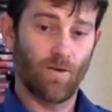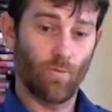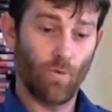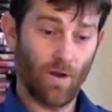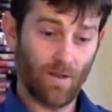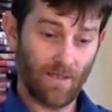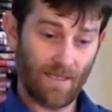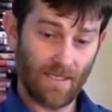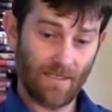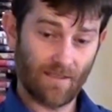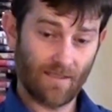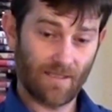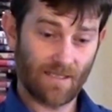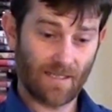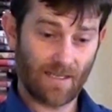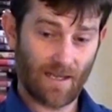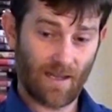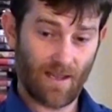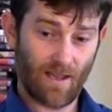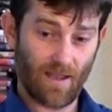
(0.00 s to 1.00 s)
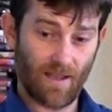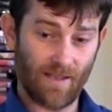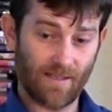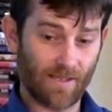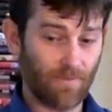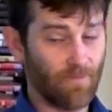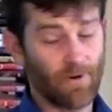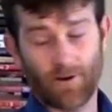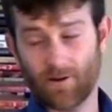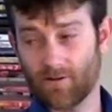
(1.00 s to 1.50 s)
Well, it's
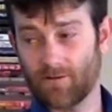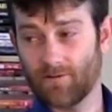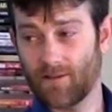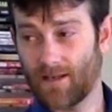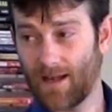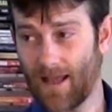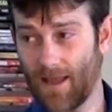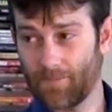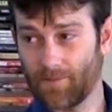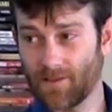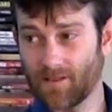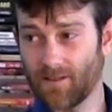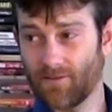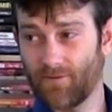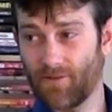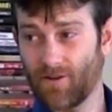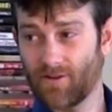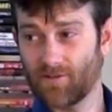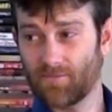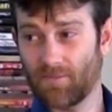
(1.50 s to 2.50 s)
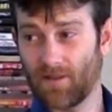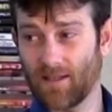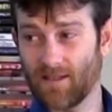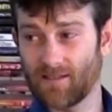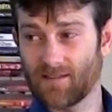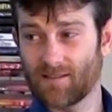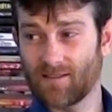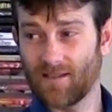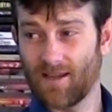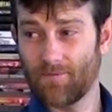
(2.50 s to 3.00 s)
a miracle that it happened in the first
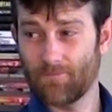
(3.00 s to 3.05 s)
place.